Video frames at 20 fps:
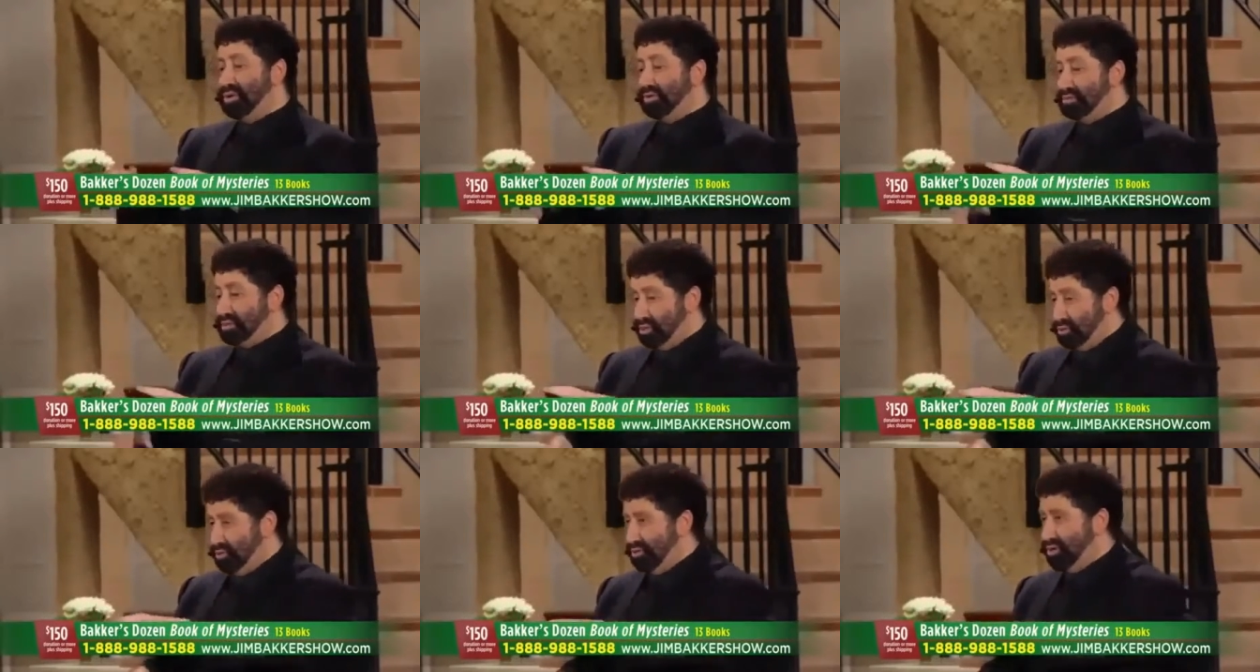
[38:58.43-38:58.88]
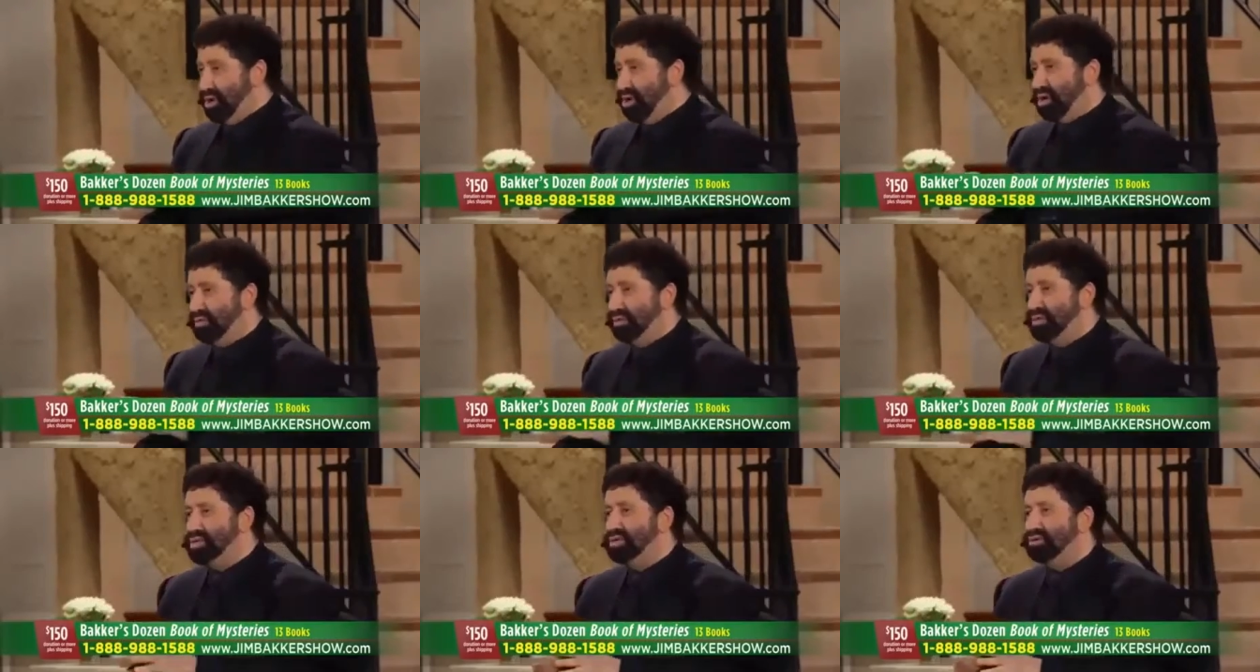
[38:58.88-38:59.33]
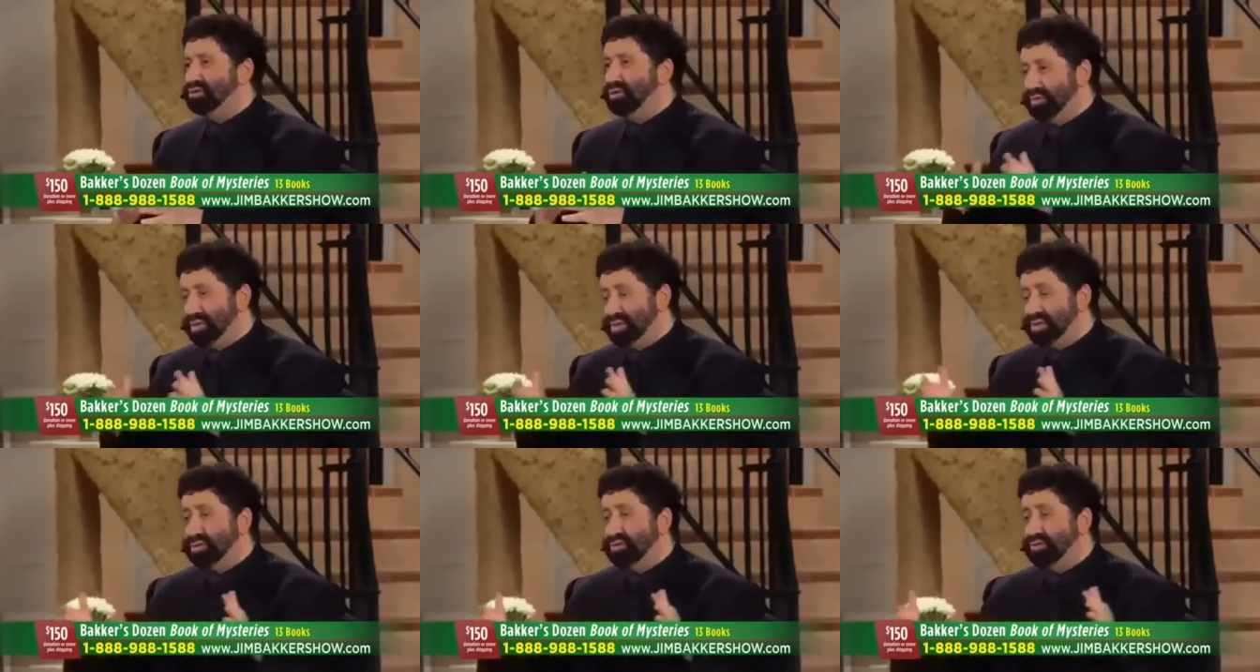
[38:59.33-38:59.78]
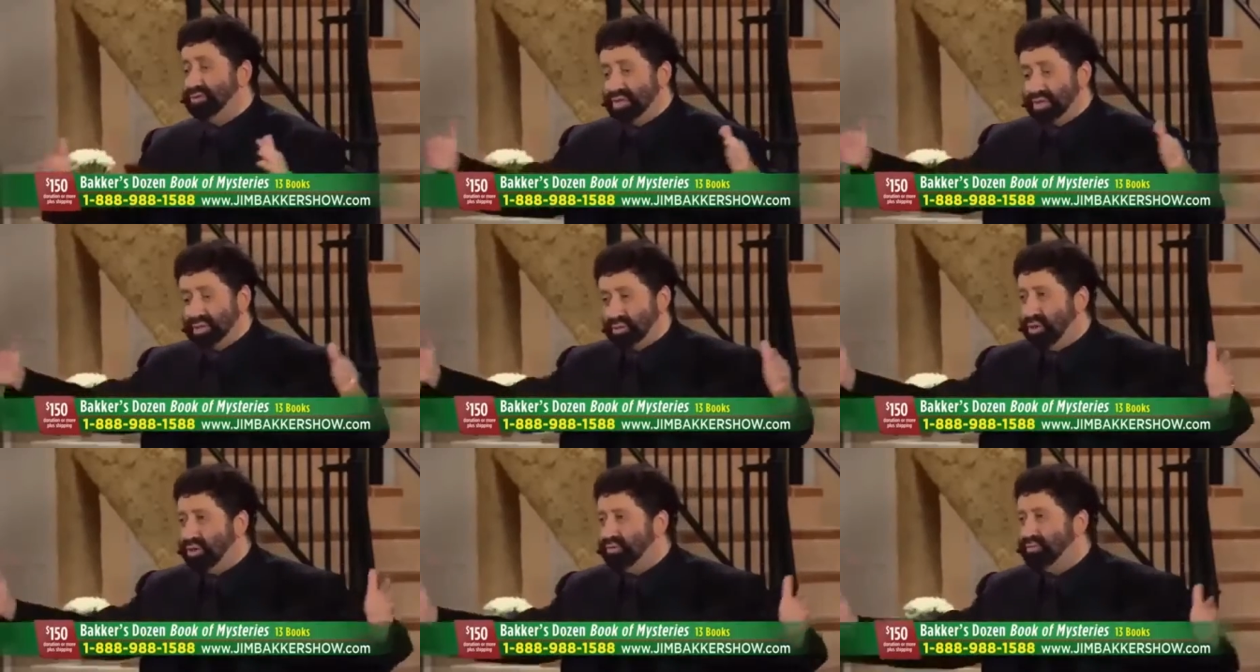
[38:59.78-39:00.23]
It was through the Harbinger, opened the door with
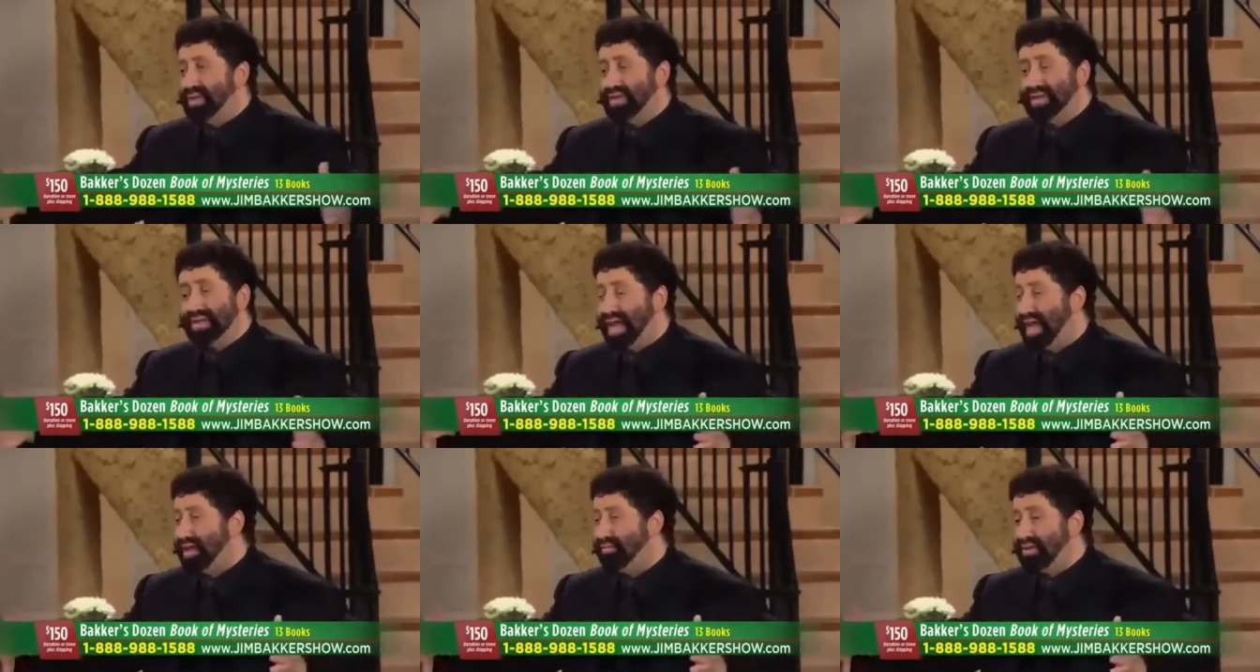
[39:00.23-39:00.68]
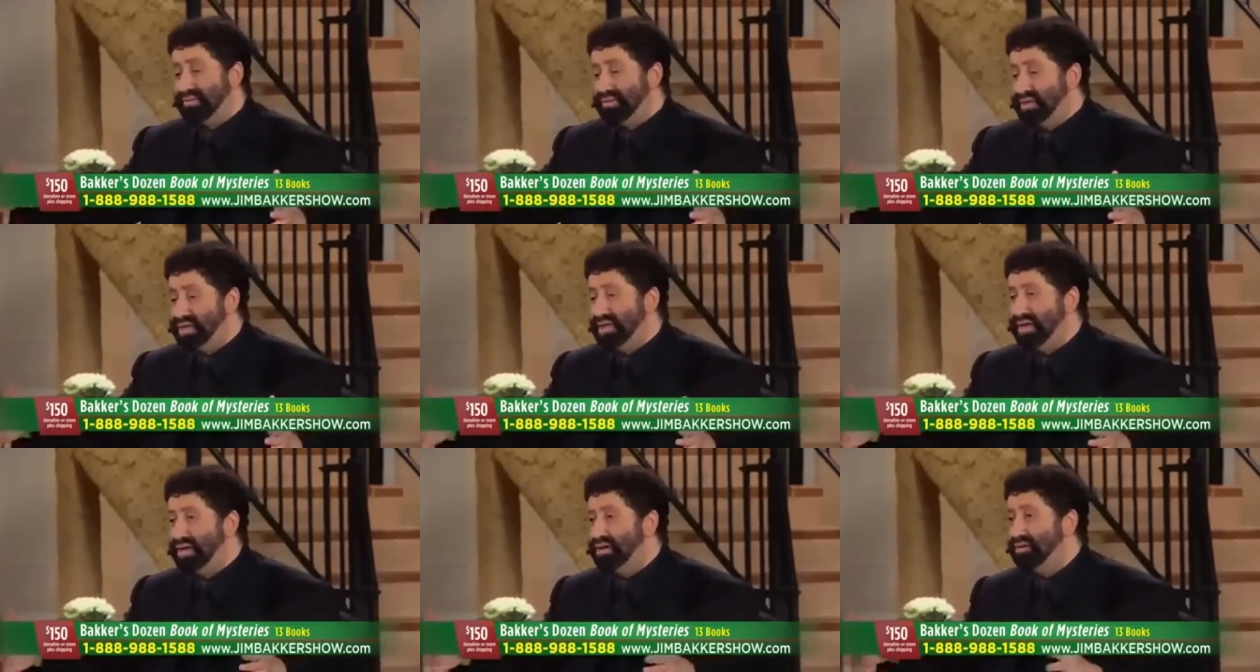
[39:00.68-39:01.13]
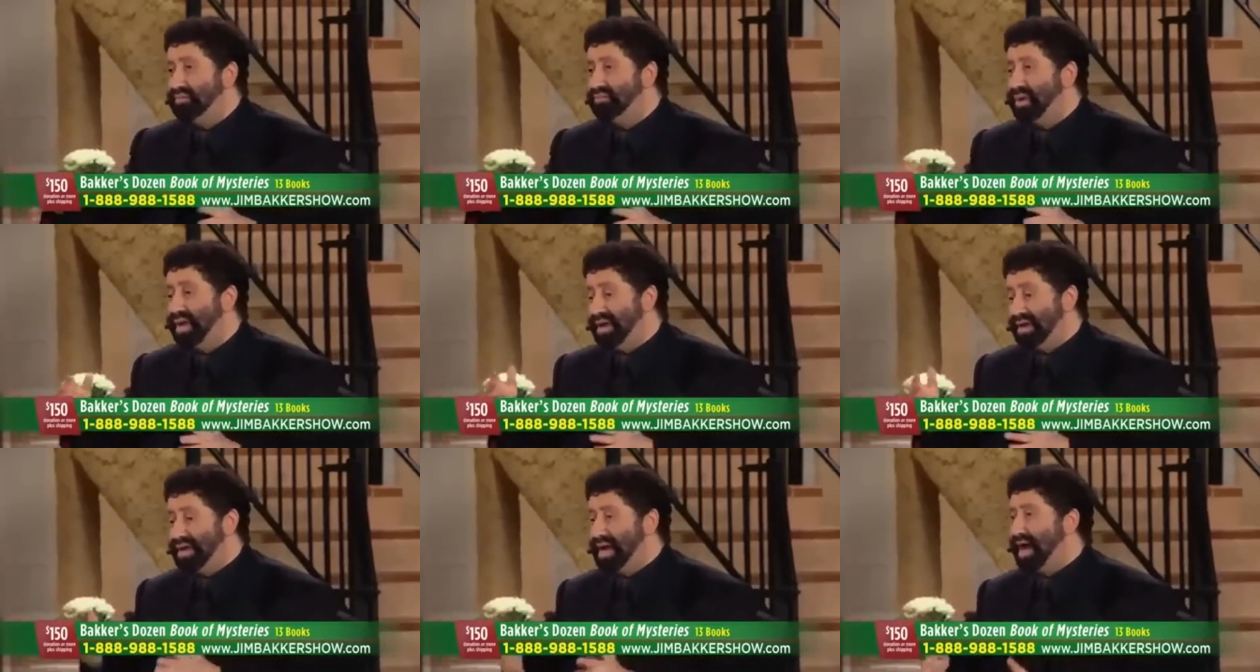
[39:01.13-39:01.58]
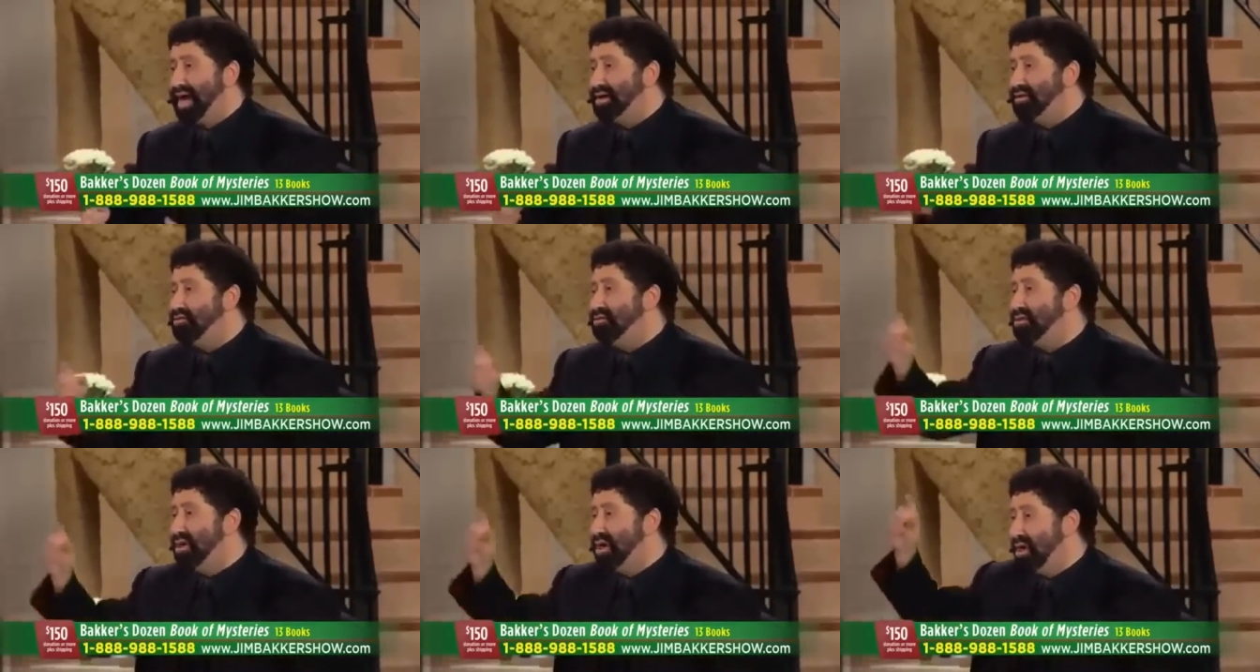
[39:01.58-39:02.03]
this one meeting they have every year by a guy
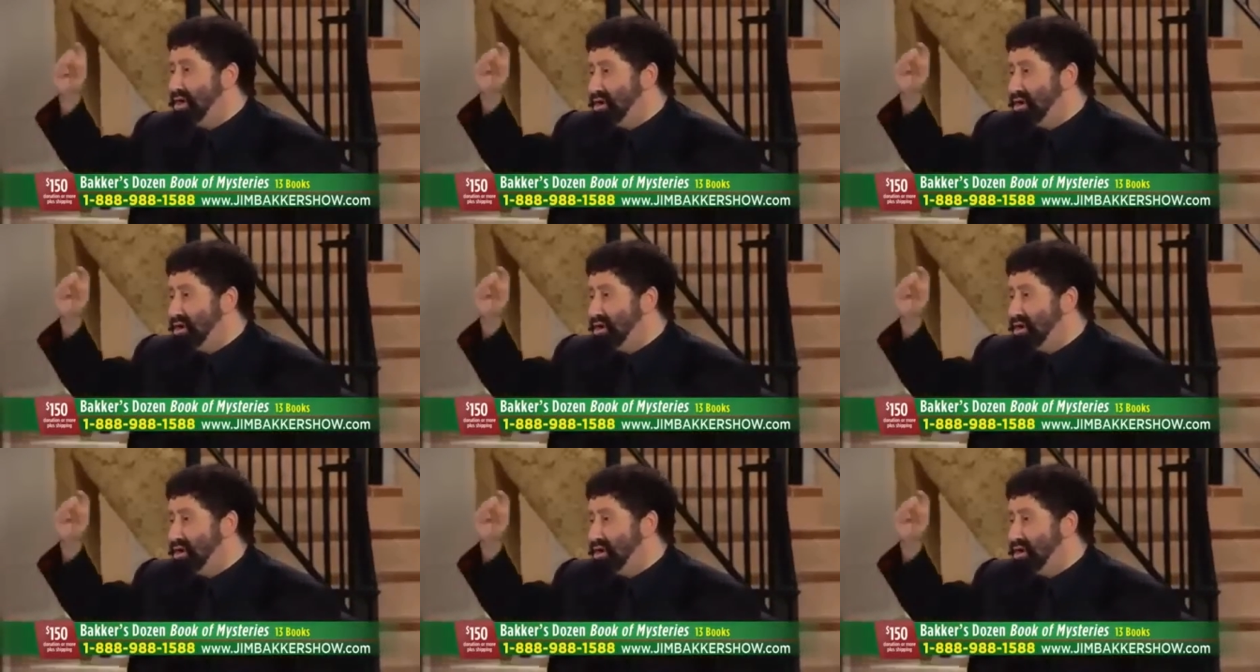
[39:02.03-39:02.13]
who